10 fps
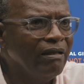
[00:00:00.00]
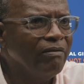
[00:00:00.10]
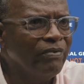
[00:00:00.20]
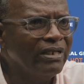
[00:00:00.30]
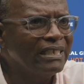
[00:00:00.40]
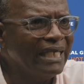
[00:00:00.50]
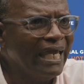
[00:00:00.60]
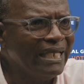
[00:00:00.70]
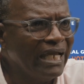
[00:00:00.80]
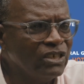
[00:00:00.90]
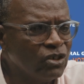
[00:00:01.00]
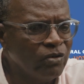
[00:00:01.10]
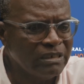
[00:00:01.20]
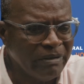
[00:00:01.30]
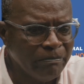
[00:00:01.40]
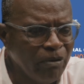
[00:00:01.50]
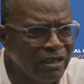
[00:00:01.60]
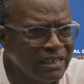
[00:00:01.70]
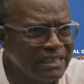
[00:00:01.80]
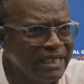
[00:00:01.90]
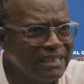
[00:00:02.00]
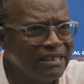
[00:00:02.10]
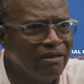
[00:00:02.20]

with this ENIA insurance. But the point is this,